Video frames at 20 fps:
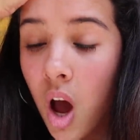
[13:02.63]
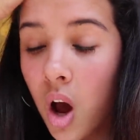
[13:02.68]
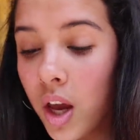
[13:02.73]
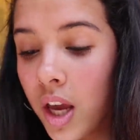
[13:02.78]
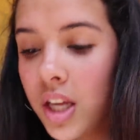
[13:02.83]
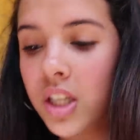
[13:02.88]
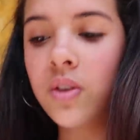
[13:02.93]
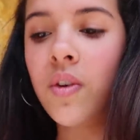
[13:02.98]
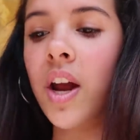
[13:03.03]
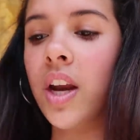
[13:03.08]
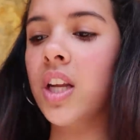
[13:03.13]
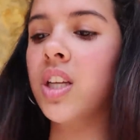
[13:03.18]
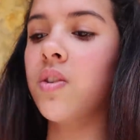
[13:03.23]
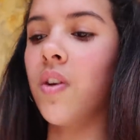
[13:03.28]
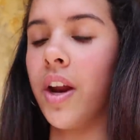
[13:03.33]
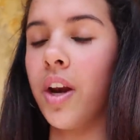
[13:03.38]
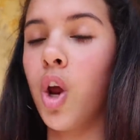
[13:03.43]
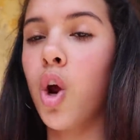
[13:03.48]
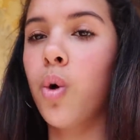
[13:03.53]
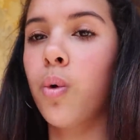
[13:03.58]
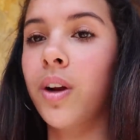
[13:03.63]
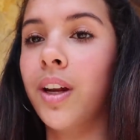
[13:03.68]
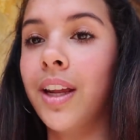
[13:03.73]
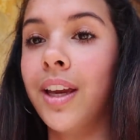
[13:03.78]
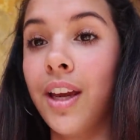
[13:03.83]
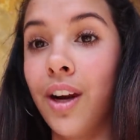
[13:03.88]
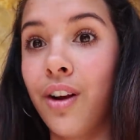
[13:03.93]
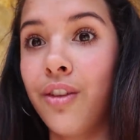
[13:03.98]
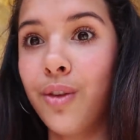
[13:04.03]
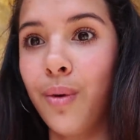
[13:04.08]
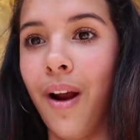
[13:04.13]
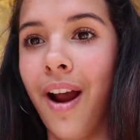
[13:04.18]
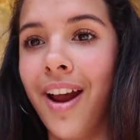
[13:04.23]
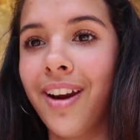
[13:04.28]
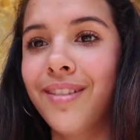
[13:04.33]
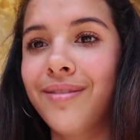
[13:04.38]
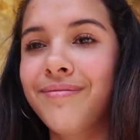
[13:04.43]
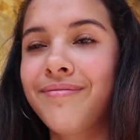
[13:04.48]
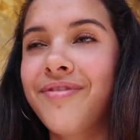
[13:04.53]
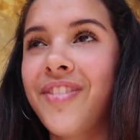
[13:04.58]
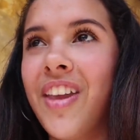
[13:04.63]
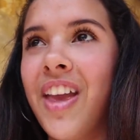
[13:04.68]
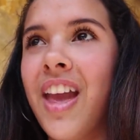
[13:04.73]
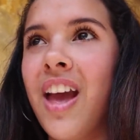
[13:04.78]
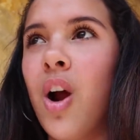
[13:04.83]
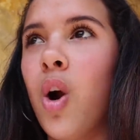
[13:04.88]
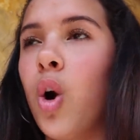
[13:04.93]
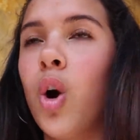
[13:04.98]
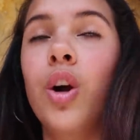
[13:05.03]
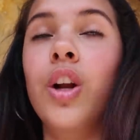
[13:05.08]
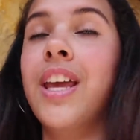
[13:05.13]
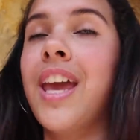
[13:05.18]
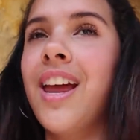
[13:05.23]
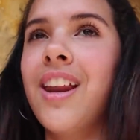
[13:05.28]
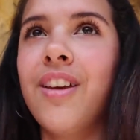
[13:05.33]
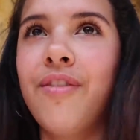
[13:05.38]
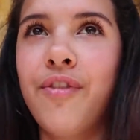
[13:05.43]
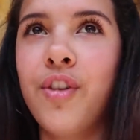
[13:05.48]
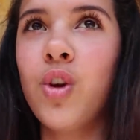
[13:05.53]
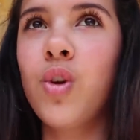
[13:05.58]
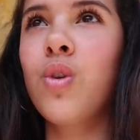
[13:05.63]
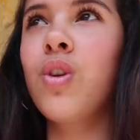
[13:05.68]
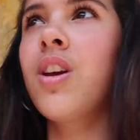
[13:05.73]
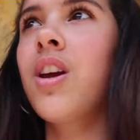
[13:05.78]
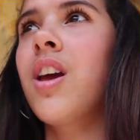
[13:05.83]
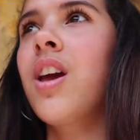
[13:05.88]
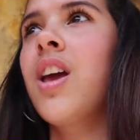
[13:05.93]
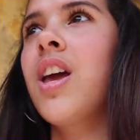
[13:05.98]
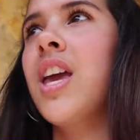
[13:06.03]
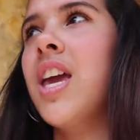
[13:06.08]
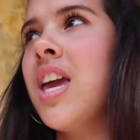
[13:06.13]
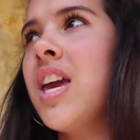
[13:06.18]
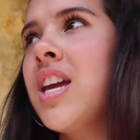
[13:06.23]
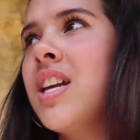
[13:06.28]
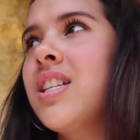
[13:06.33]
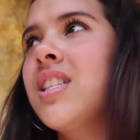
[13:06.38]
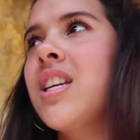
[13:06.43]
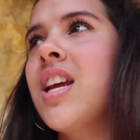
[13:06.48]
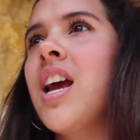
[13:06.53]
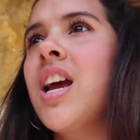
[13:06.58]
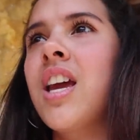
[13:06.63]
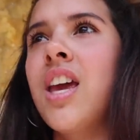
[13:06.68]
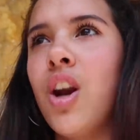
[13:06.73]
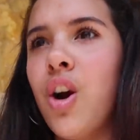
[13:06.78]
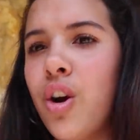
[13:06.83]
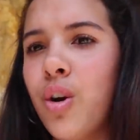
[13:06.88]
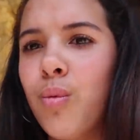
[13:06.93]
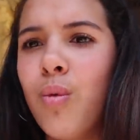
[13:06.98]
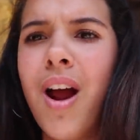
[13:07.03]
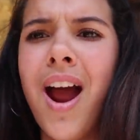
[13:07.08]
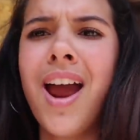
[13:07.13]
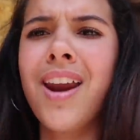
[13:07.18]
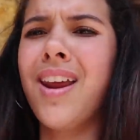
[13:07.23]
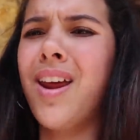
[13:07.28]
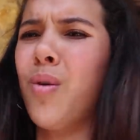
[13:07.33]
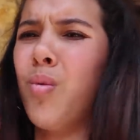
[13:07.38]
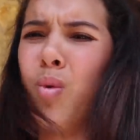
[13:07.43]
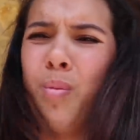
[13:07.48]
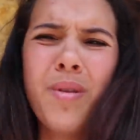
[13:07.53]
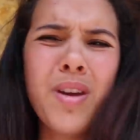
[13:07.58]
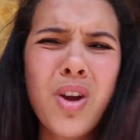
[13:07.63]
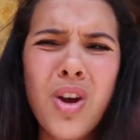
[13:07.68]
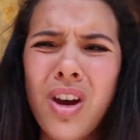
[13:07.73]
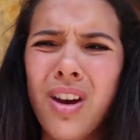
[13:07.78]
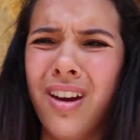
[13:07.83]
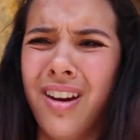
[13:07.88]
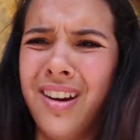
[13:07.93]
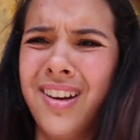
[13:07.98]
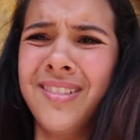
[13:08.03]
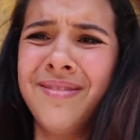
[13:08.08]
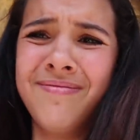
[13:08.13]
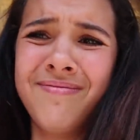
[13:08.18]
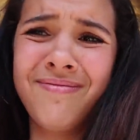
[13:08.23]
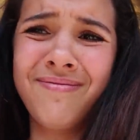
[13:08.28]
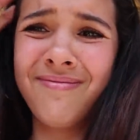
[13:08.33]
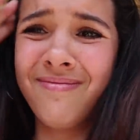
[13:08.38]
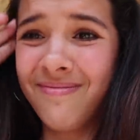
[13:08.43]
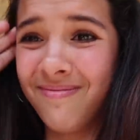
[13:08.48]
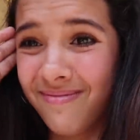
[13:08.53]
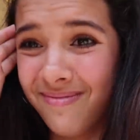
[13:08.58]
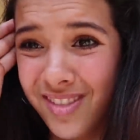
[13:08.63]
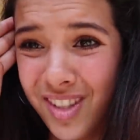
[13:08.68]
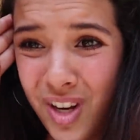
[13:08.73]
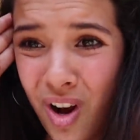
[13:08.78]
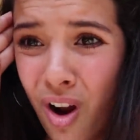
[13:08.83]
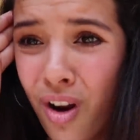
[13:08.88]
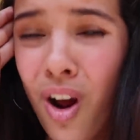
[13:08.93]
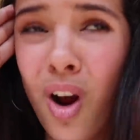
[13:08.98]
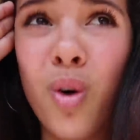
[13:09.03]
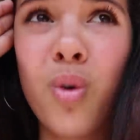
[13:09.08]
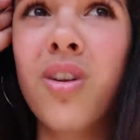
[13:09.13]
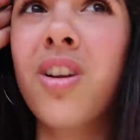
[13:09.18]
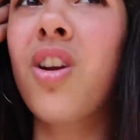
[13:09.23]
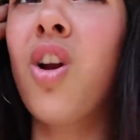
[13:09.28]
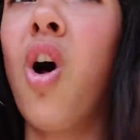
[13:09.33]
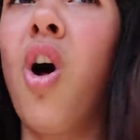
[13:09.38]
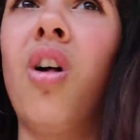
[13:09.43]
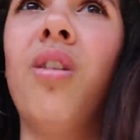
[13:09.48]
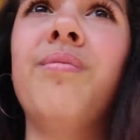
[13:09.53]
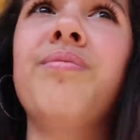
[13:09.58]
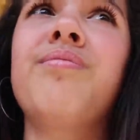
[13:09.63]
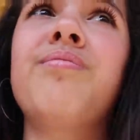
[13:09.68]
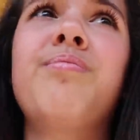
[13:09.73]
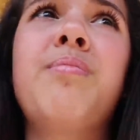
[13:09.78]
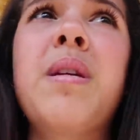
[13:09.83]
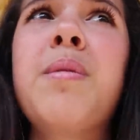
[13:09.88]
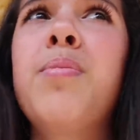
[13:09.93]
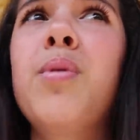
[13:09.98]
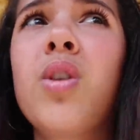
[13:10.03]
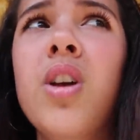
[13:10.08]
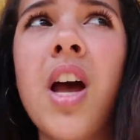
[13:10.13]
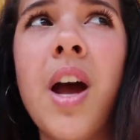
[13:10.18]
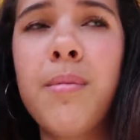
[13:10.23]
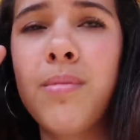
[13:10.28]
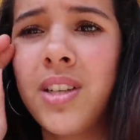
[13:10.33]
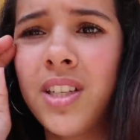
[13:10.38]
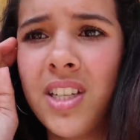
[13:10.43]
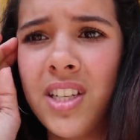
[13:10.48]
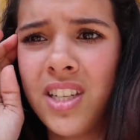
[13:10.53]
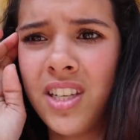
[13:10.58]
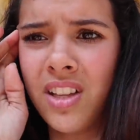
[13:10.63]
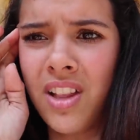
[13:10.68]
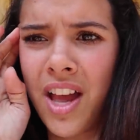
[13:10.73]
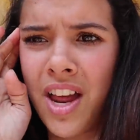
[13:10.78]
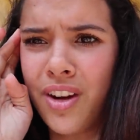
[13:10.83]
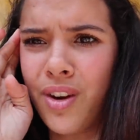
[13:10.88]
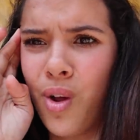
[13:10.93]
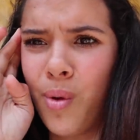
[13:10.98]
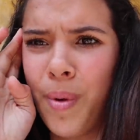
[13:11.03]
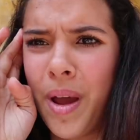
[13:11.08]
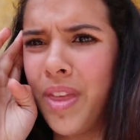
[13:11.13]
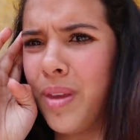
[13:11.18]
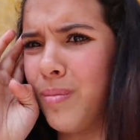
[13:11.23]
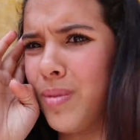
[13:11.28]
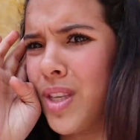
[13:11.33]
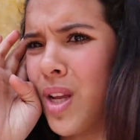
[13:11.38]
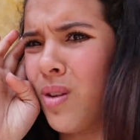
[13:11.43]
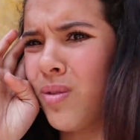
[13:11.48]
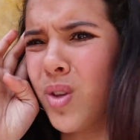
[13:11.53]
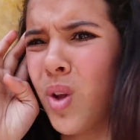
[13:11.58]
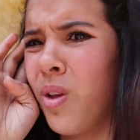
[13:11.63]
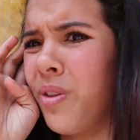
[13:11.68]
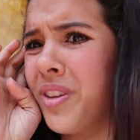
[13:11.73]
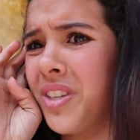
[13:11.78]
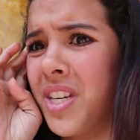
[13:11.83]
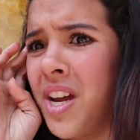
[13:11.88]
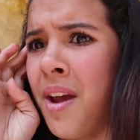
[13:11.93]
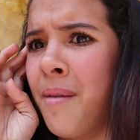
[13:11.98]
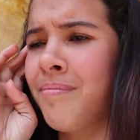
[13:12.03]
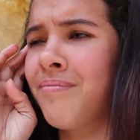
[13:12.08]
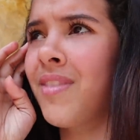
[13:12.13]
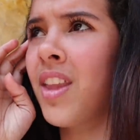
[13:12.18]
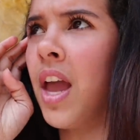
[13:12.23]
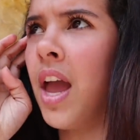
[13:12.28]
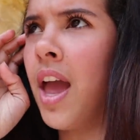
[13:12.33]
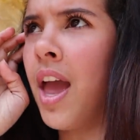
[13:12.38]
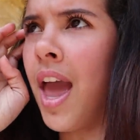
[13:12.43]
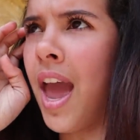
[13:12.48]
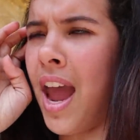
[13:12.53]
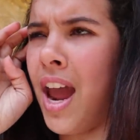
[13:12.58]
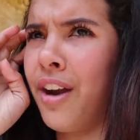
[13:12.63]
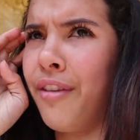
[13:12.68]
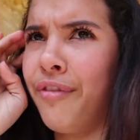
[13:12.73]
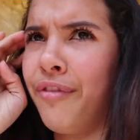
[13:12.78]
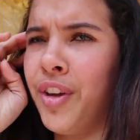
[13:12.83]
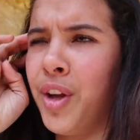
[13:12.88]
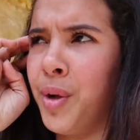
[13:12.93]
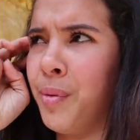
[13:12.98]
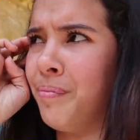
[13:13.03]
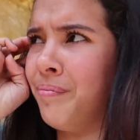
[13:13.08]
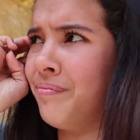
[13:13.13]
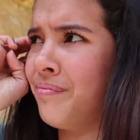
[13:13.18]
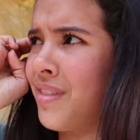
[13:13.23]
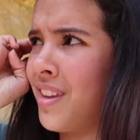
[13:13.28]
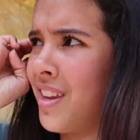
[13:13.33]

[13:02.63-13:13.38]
Okay, it's fine. We're gonna get on the ride or get food, eat, get on a ride, and we'll be good. It's not awkward at all. People come to Disneyland all by themselves all the time and film.